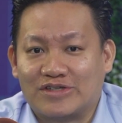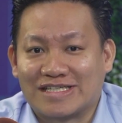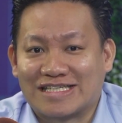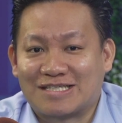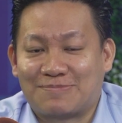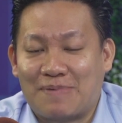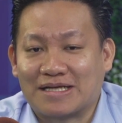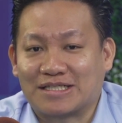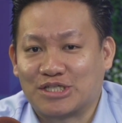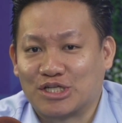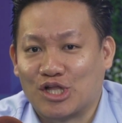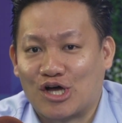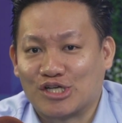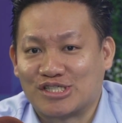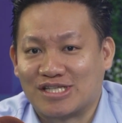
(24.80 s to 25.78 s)
expected to
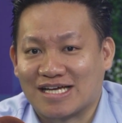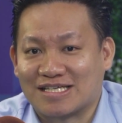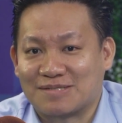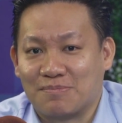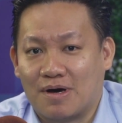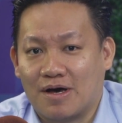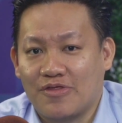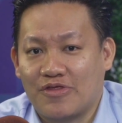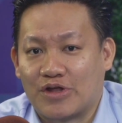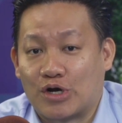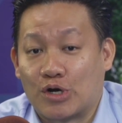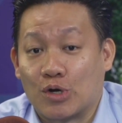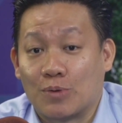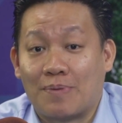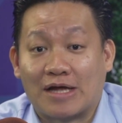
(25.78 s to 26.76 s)
launch next month, and our
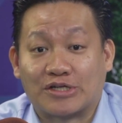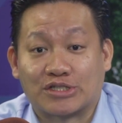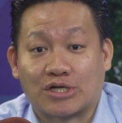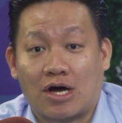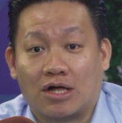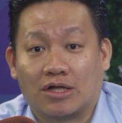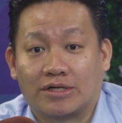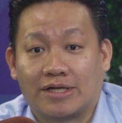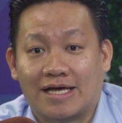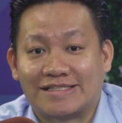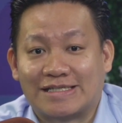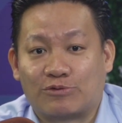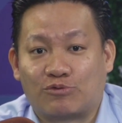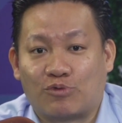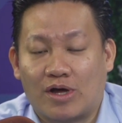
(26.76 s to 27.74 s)
own Patrick Holland has a
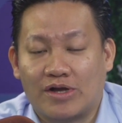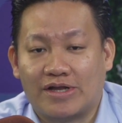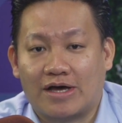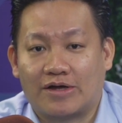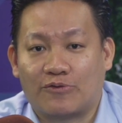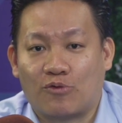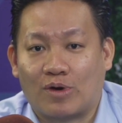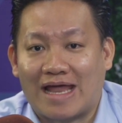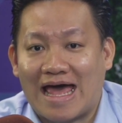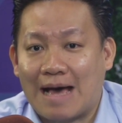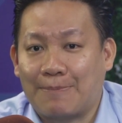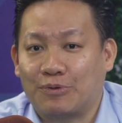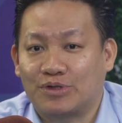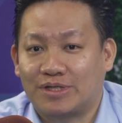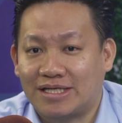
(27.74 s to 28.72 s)
rundown of what
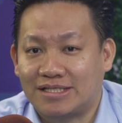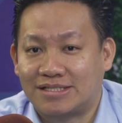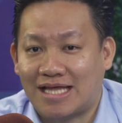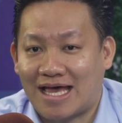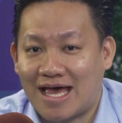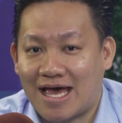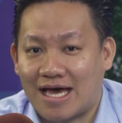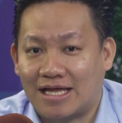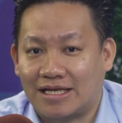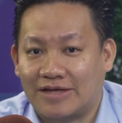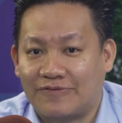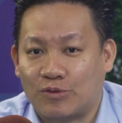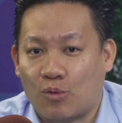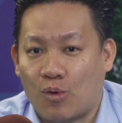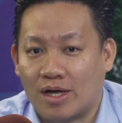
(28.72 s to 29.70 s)
Apple needs to add if it
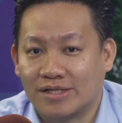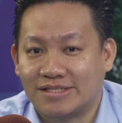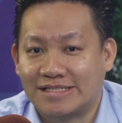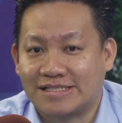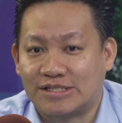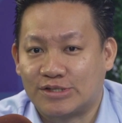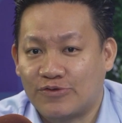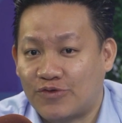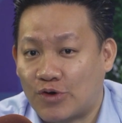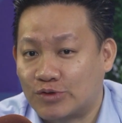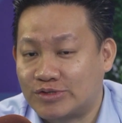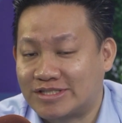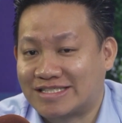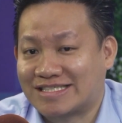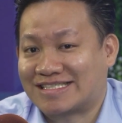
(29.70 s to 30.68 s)
wants these new phones
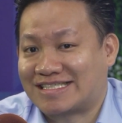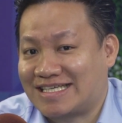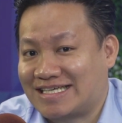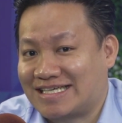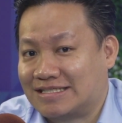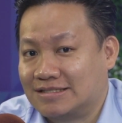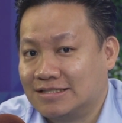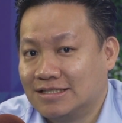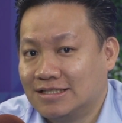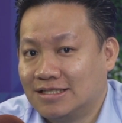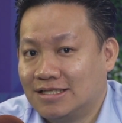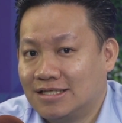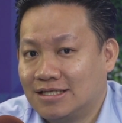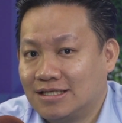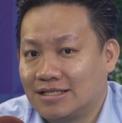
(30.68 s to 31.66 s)
to succeed.
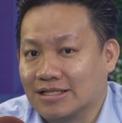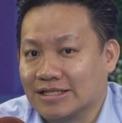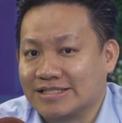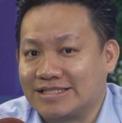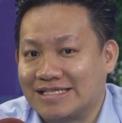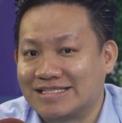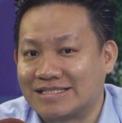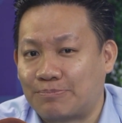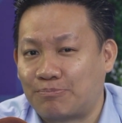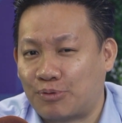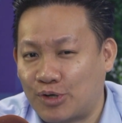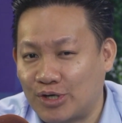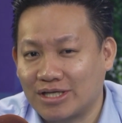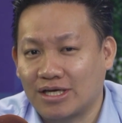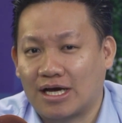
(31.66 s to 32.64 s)
The list is a
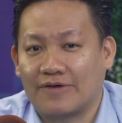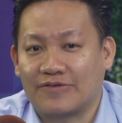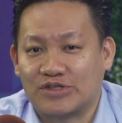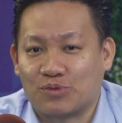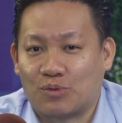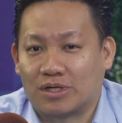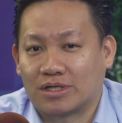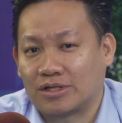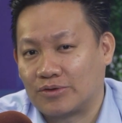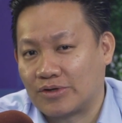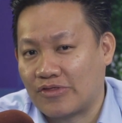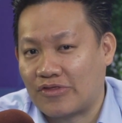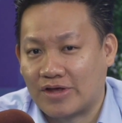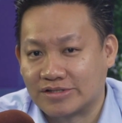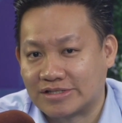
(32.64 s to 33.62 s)
pretty obvious one, including
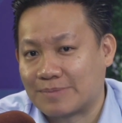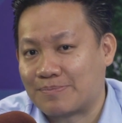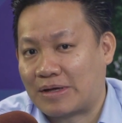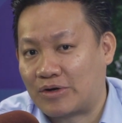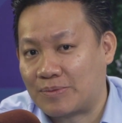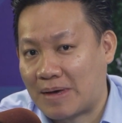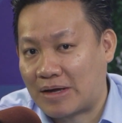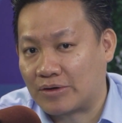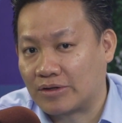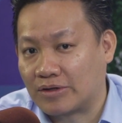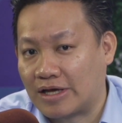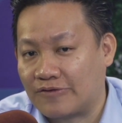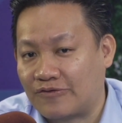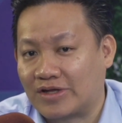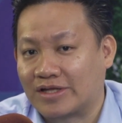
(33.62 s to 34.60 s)
things like better battery
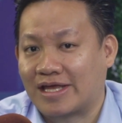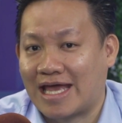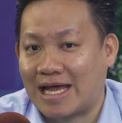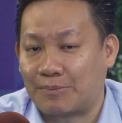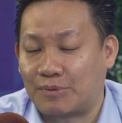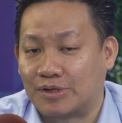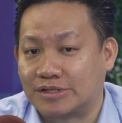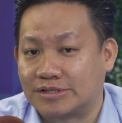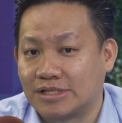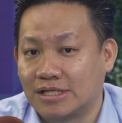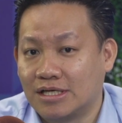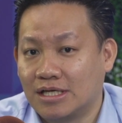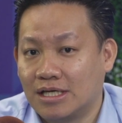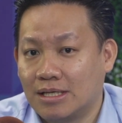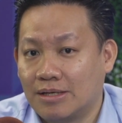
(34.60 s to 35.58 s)
life and cameras.
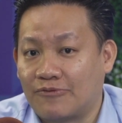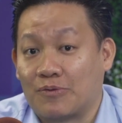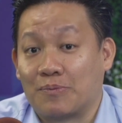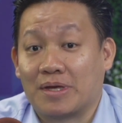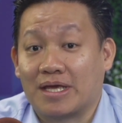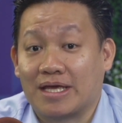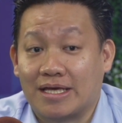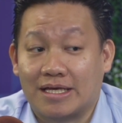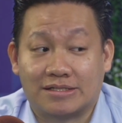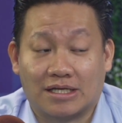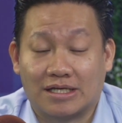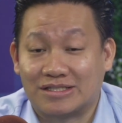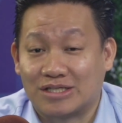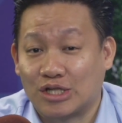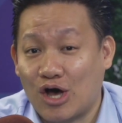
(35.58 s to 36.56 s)
For me, it's
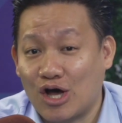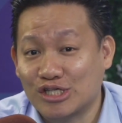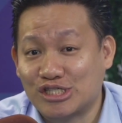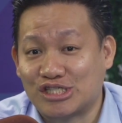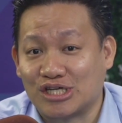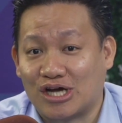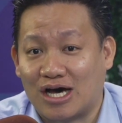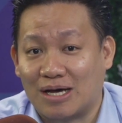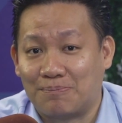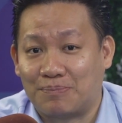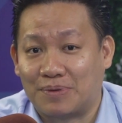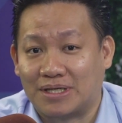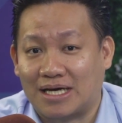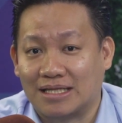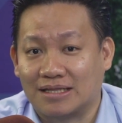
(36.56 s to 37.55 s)
a long shot,
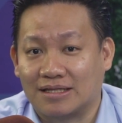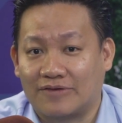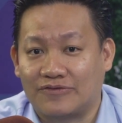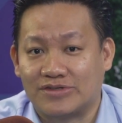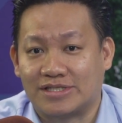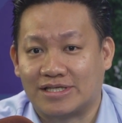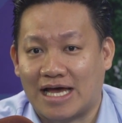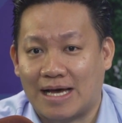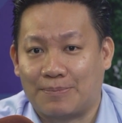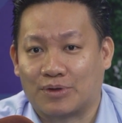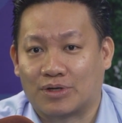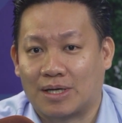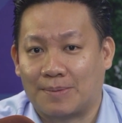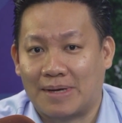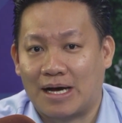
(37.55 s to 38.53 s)
but I'd love to see Apple
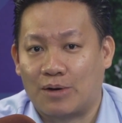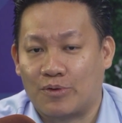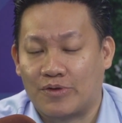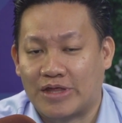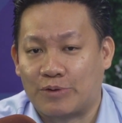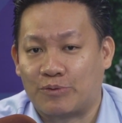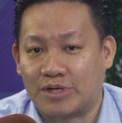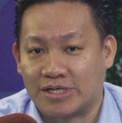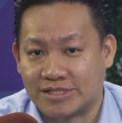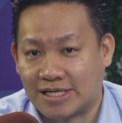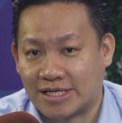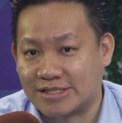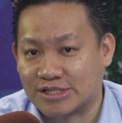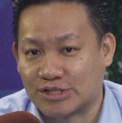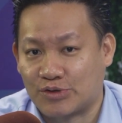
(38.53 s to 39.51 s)
come out with a
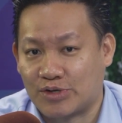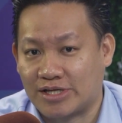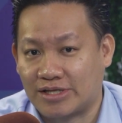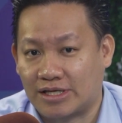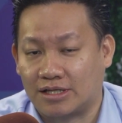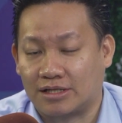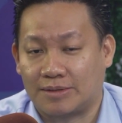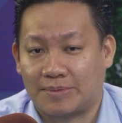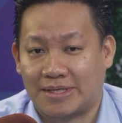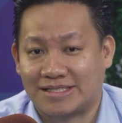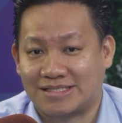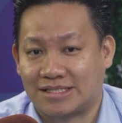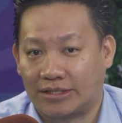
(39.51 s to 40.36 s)
redesigned screen that eliminates the